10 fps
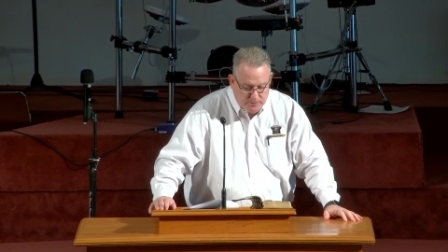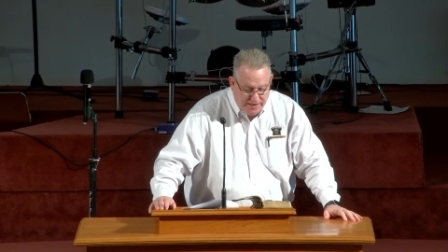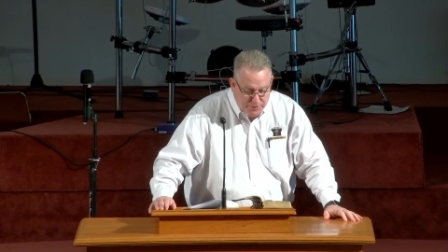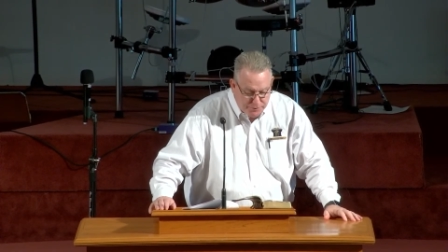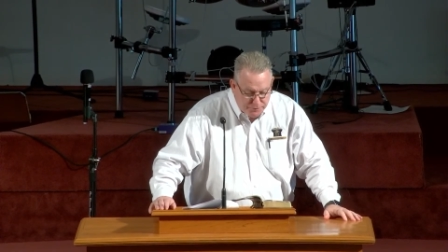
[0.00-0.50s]

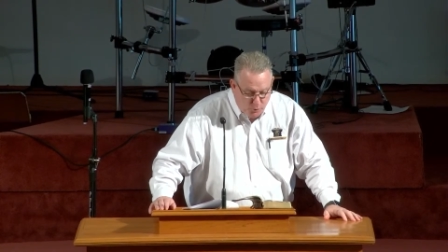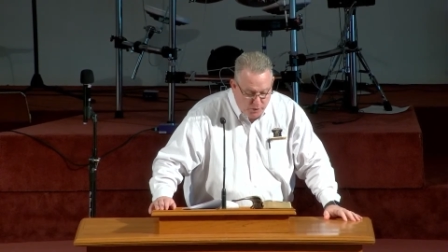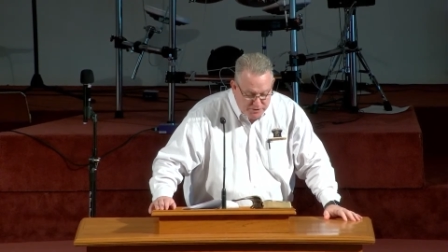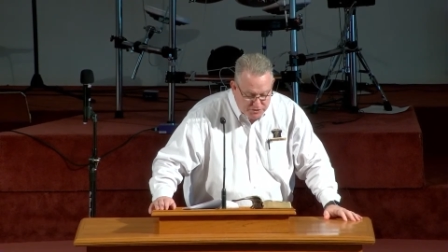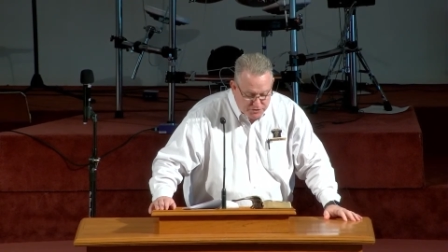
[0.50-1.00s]
and the
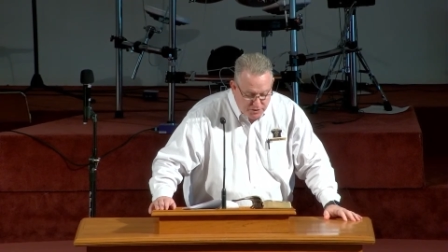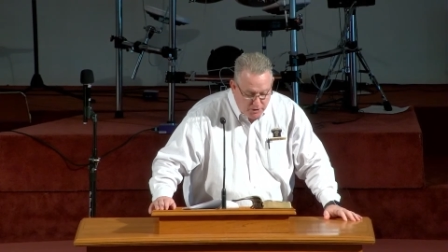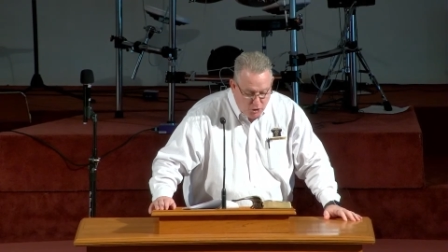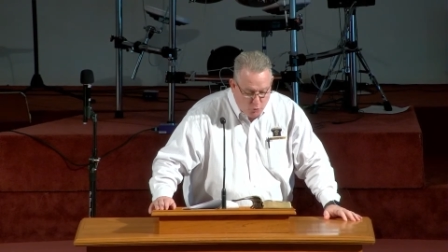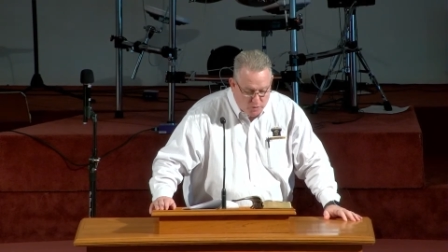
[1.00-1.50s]
voice
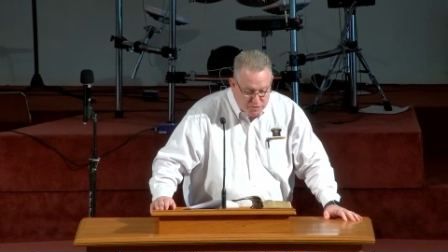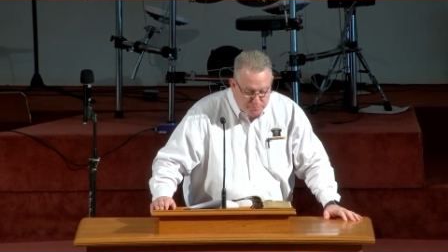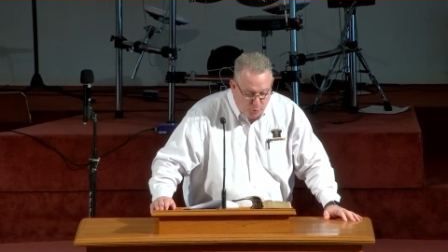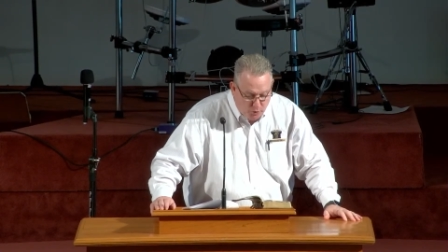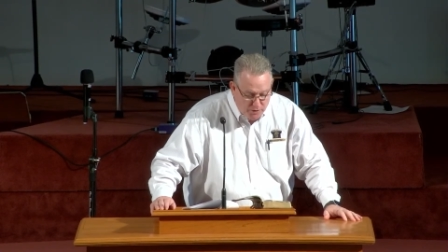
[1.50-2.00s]
was
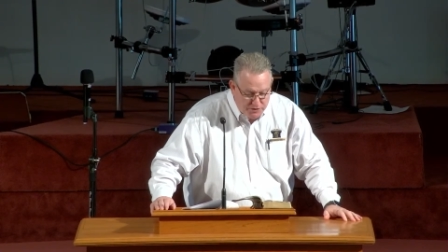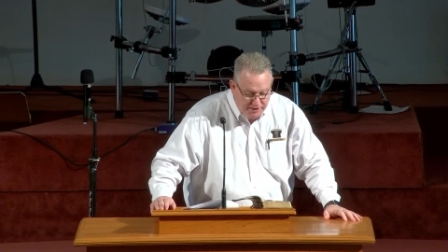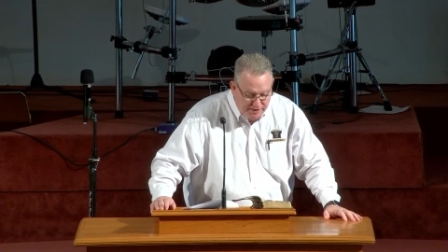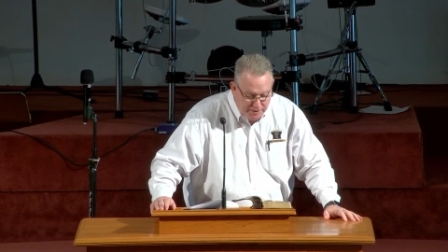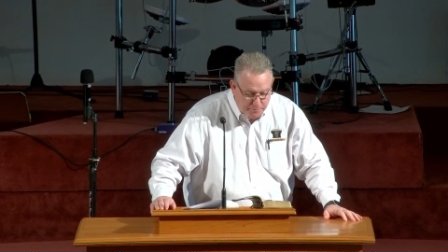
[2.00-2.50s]
borne to
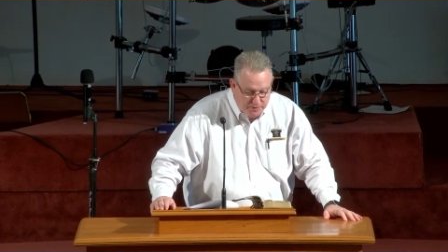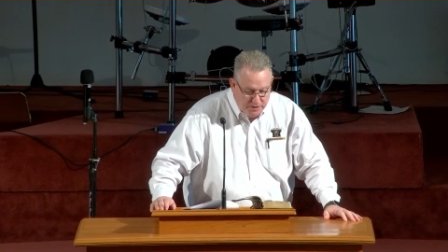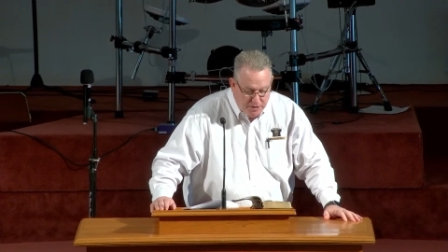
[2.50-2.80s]
him